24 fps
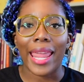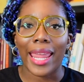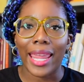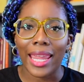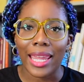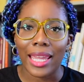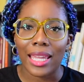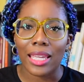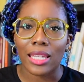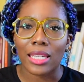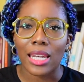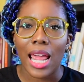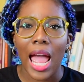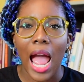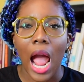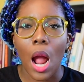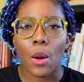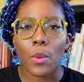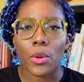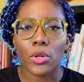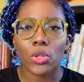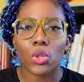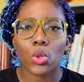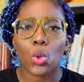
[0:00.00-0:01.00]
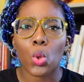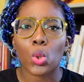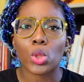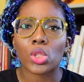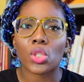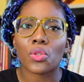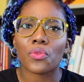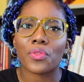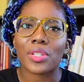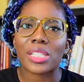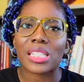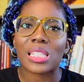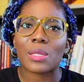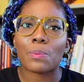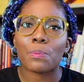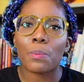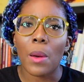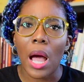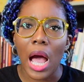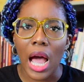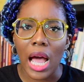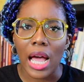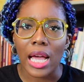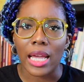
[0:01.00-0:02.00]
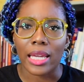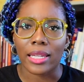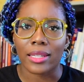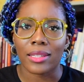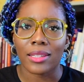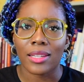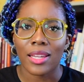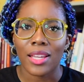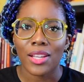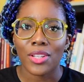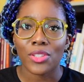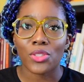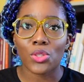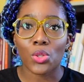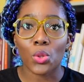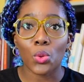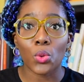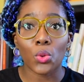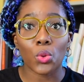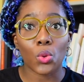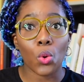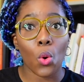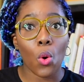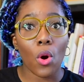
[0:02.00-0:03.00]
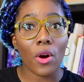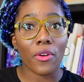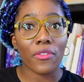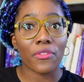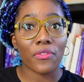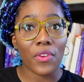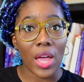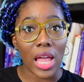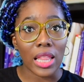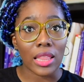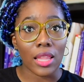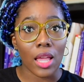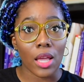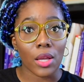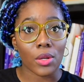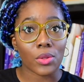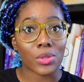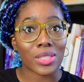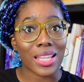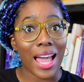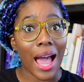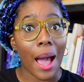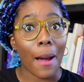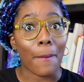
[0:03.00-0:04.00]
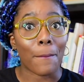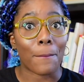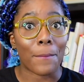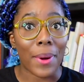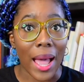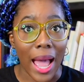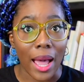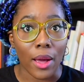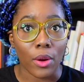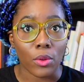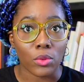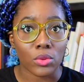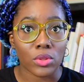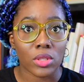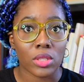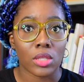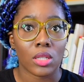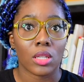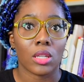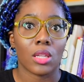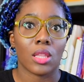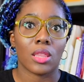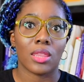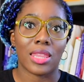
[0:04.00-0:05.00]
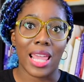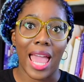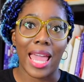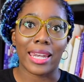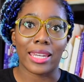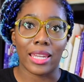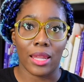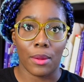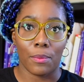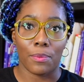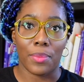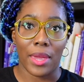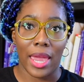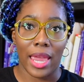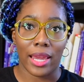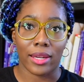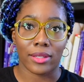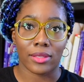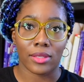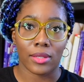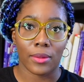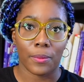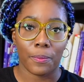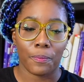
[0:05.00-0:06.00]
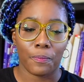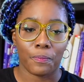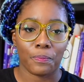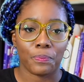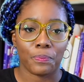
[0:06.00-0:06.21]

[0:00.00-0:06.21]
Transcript: And how are you going to respond to your fellows about that impact?